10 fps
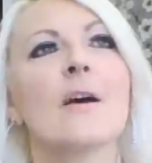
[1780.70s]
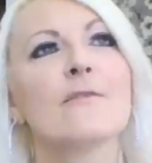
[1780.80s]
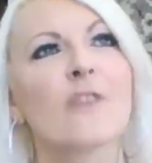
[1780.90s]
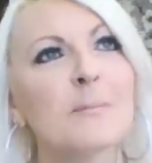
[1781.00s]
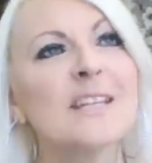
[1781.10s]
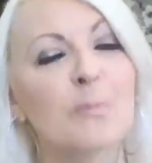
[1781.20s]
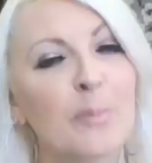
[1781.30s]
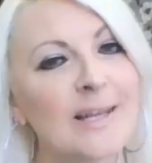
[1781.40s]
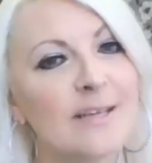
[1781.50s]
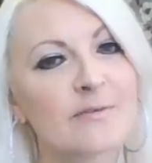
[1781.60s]
for me to
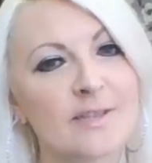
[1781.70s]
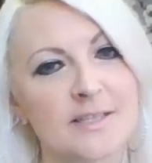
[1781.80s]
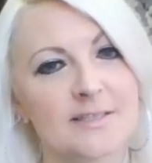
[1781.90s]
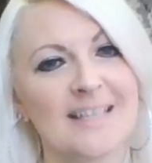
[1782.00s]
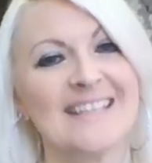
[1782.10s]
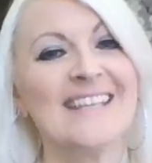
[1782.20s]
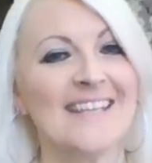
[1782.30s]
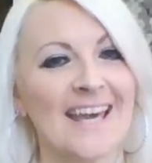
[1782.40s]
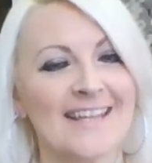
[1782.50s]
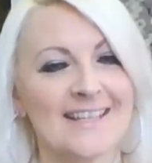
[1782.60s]
believe this, to
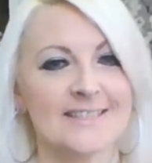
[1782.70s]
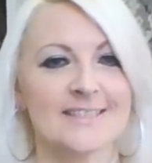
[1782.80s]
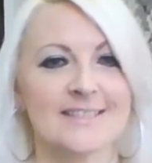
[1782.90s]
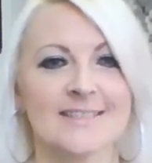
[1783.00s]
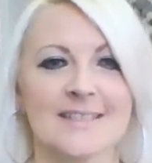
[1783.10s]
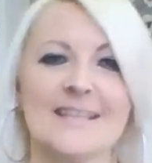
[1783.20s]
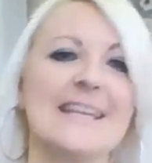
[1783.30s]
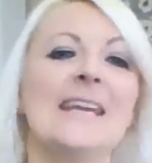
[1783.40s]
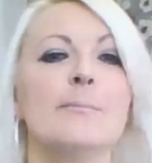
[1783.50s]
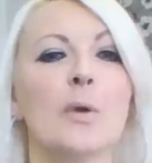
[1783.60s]
get this
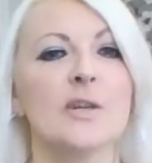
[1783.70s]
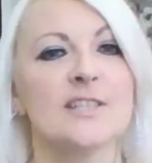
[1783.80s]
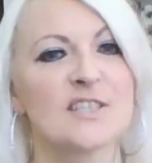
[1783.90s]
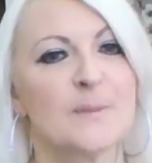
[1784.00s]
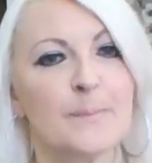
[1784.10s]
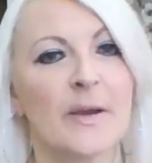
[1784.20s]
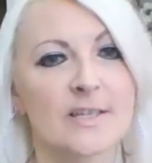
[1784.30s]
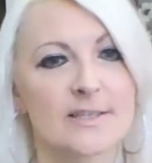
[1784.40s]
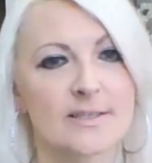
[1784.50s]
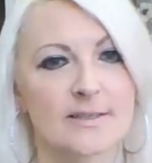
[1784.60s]
in my
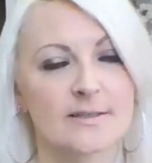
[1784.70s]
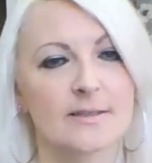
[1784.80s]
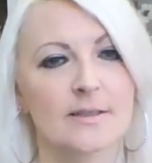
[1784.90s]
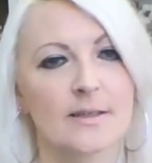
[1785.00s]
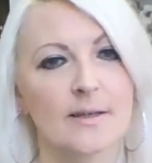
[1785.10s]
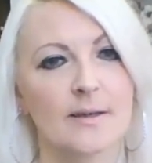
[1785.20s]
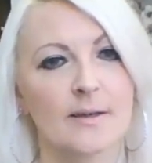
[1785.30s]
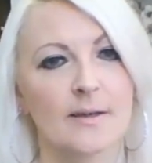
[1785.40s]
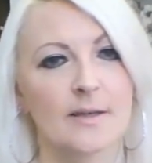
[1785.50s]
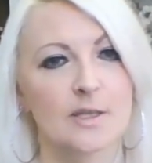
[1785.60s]
spirit,
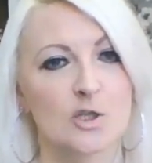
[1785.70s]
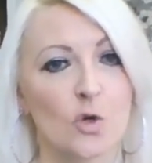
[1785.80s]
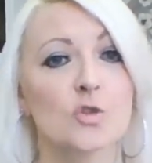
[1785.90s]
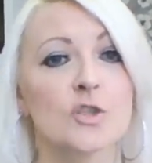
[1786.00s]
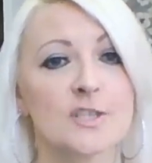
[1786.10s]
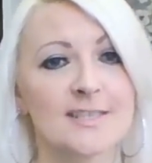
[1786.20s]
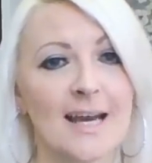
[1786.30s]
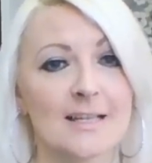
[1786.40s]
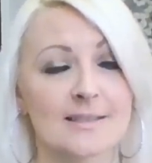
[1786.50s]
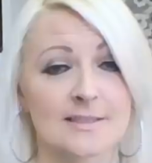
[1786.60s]
to
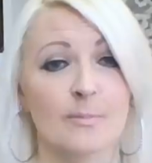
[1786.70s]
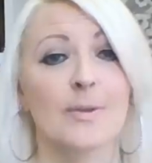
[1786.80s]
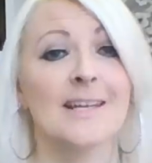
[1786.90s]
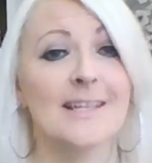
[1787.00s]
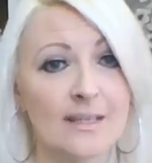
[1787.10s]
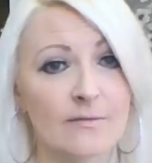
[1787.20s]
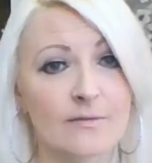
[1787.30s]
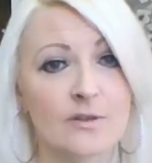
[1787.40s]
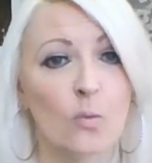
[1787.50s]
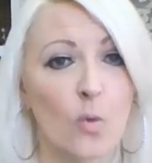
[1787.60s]
understand, to
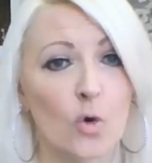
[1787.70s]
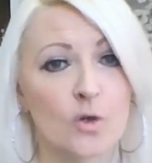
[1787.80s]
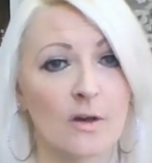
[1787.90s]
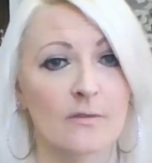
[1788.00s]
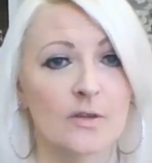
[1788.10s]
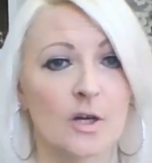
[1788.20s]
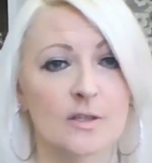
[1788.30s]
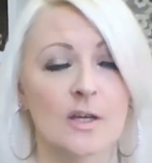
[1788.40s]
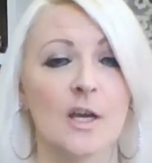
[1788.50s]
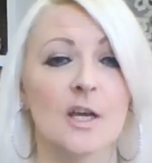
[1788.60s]
believe the Word of
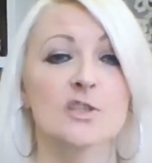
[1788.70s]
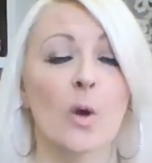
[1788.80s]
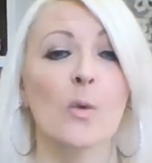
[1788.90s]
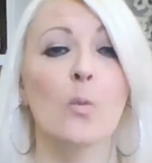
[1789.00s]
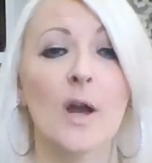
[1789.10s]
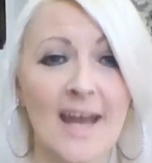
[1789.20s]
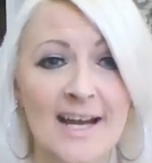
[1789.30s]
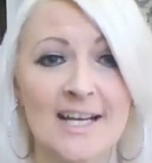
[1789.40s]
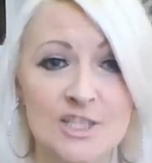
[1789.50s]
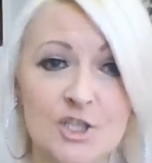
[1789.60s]
God. So I want to
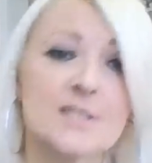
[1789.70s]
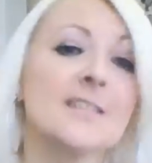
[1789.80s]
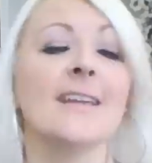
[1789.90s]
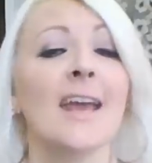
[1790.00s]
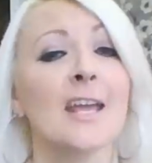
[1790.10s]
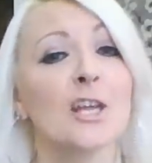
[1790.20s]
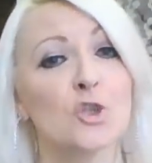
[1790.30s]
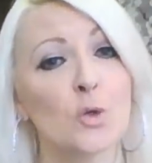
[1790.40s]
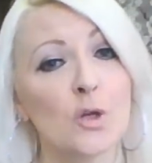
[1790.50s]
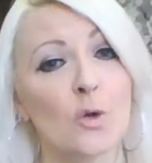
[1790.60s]
ask you today
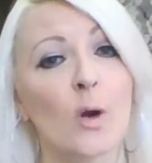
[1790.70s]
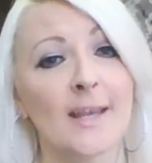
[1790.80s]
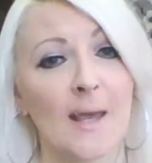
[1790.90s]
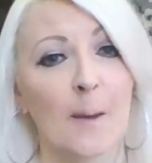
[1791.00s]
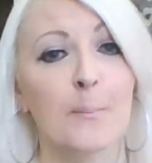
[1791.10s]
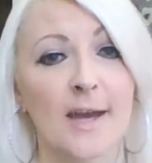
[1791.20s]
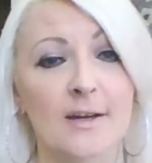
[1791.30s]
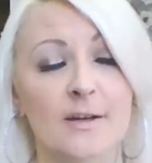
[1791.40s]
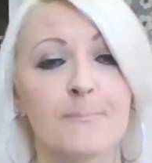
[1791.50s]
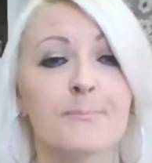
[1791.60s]
do you want to get better?